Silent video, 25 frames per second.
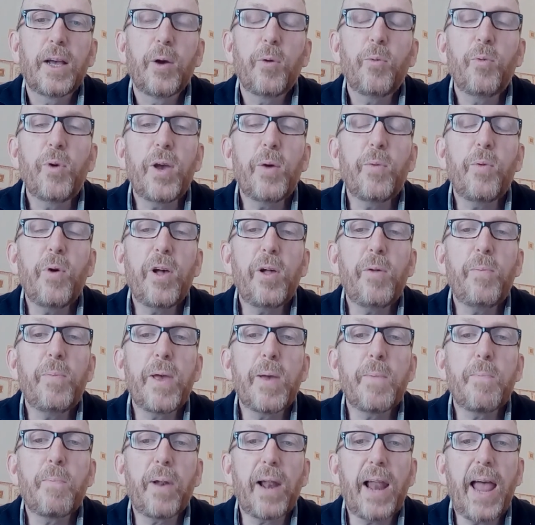We will
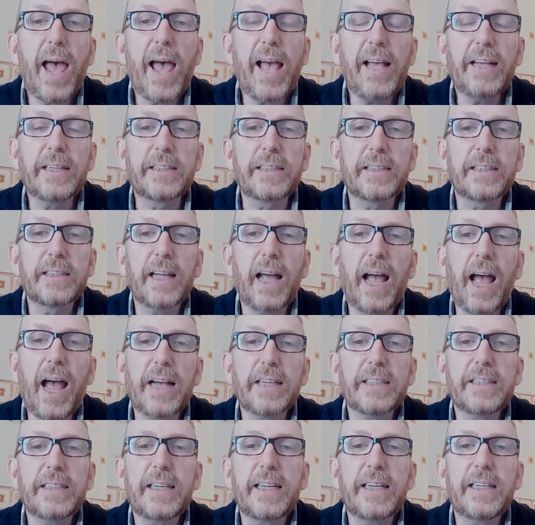be blessed
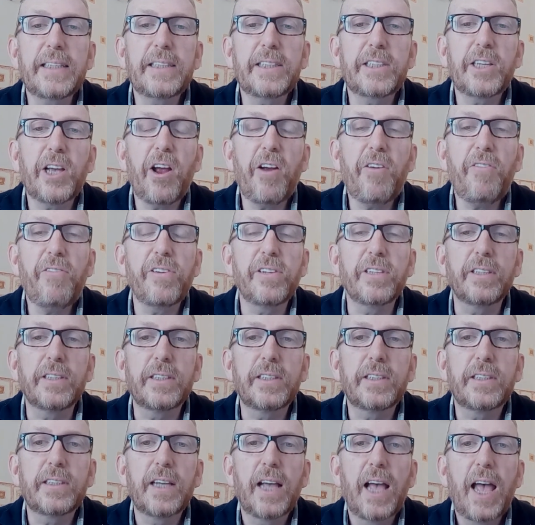as his
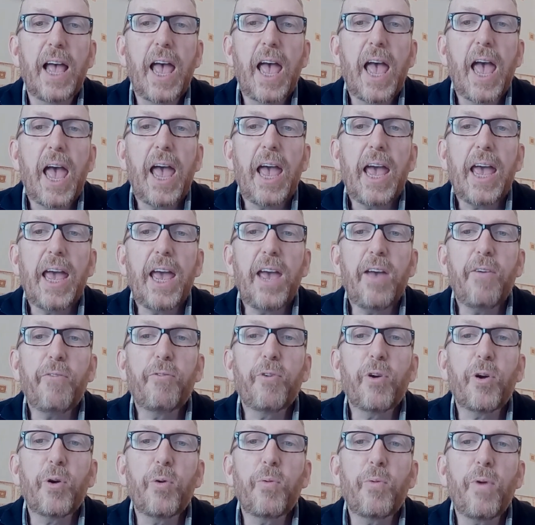servants if
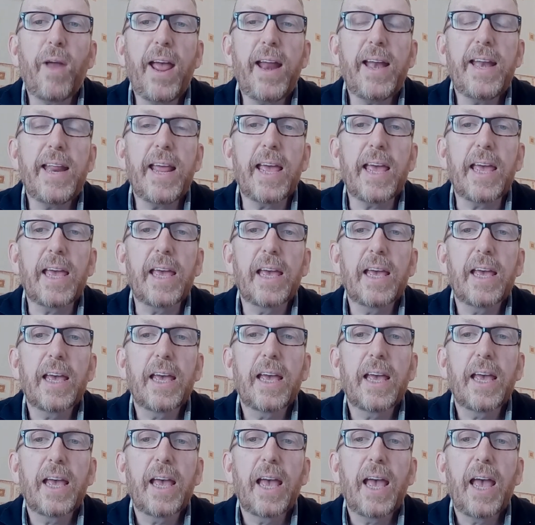we're ready,
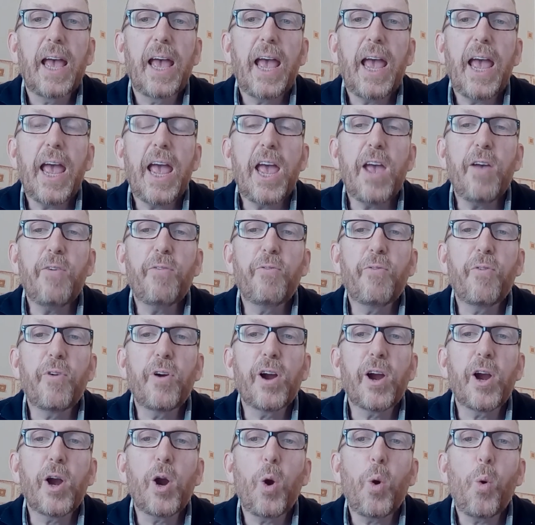if
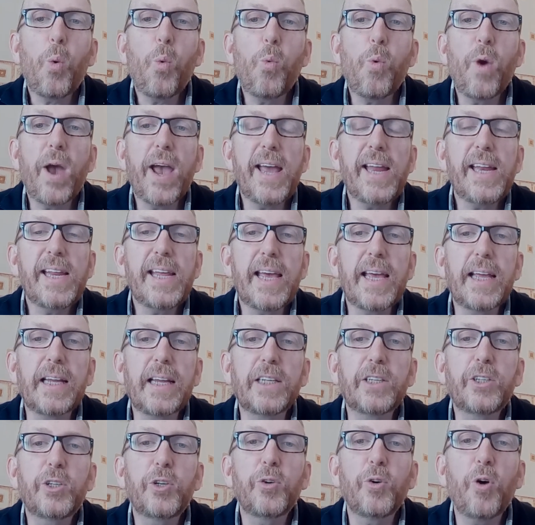we're
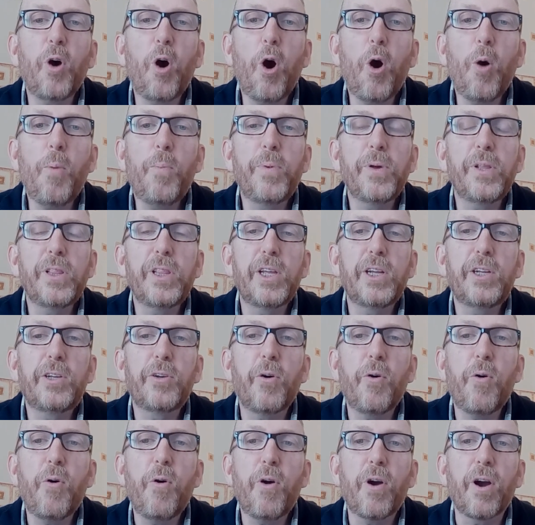waiting to open the
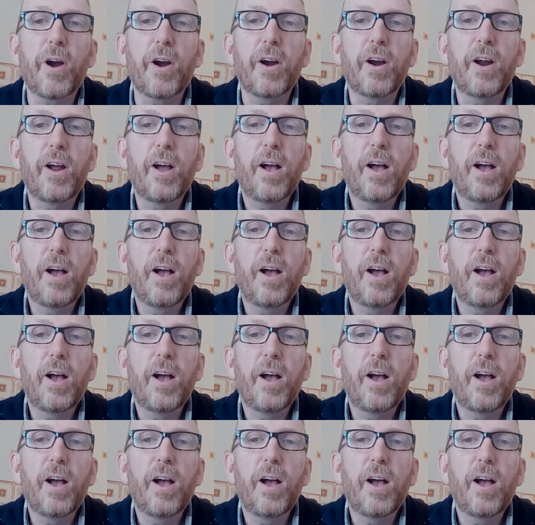door